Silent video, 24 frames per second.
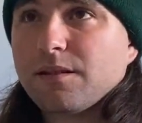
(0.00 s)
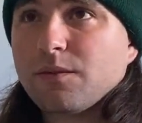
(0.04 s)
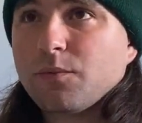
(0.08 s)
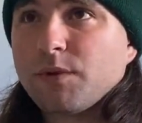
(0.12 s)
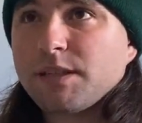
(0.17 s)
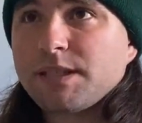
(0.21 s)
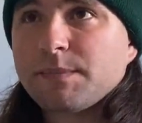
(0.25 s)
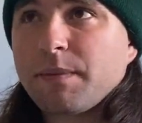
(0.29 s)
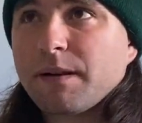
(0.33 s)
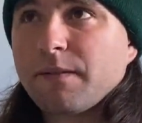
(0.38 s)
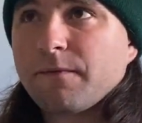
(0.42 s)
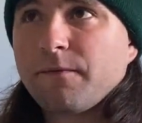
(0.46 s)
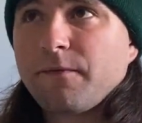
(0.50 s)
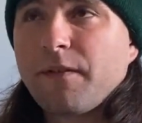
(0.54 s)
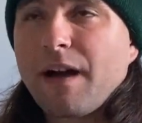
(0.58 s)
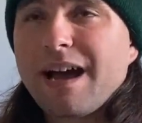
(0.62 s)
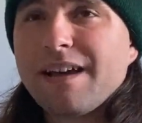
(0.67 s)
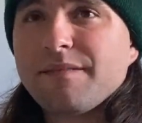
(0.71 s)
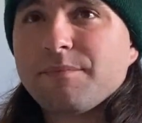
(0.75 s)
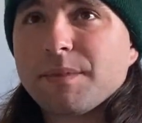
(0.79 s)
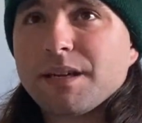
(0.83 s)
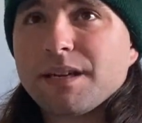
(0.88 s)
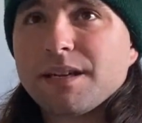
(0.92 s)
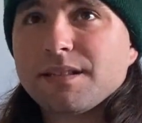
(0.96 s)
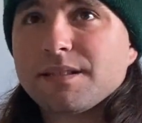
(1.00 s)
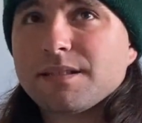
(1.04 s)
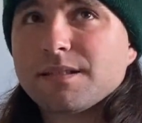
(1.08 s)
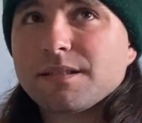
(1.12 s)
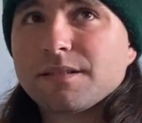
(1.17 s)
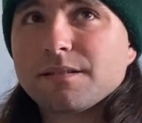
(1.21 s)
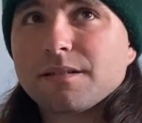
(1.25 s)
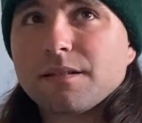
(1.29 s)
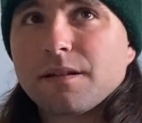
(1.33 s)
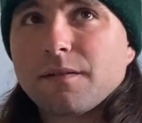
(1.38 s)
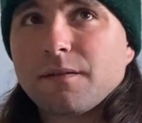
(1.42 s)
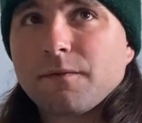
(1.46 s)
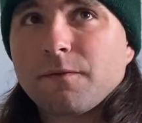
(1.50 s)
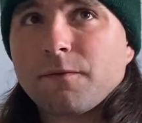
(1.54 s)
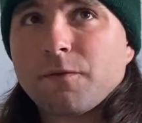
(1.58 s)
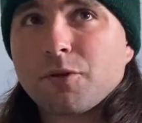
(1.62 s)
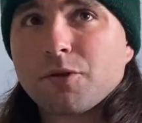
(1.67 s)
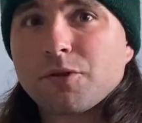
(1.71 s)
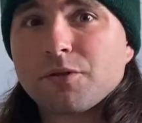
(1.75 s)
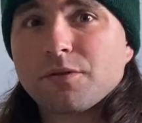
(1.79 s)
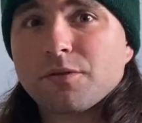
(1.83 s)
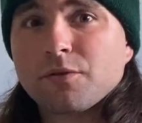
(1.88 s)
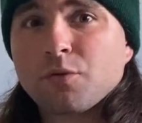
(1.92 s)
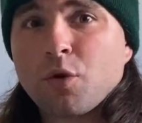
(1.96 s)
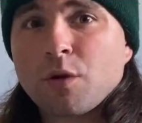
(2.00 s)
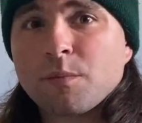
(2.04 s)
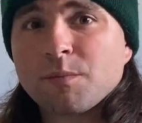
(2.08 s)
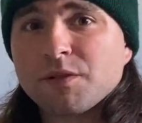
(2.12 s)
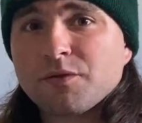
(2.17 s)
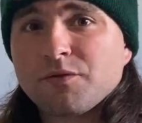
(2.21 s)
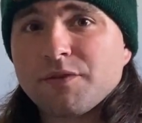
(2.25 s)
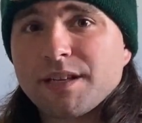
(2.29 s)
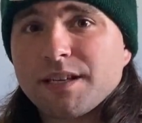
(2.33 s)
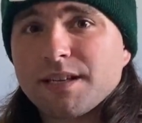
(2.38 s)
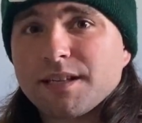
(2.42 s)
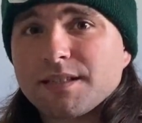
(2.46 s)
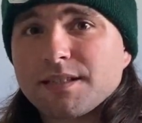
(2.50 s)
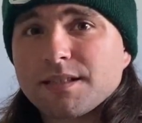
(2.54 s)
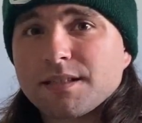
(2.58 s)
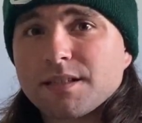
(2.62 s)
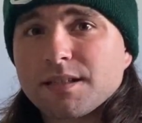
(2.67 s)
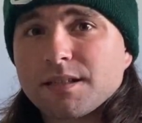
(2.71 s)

We spent 5 minutes for Norman Reedus